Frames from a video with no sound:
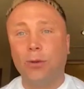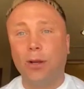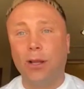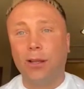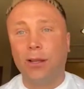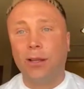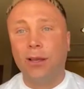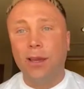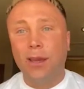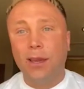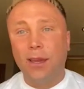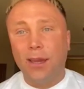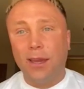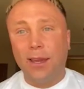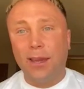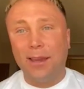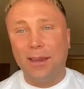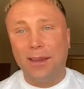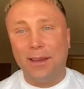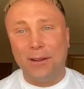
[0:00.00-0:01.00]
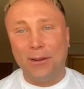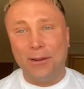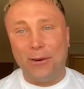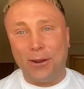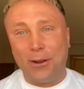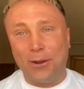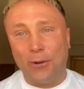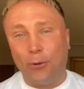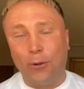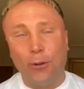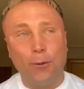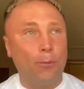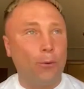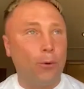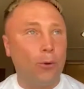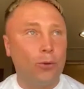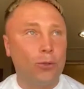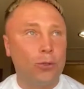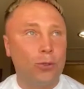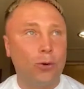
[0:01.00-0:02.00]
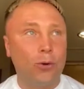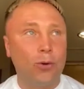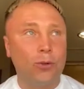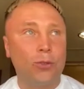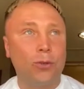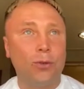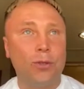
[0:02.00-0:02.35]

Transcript: well in all the pro tours.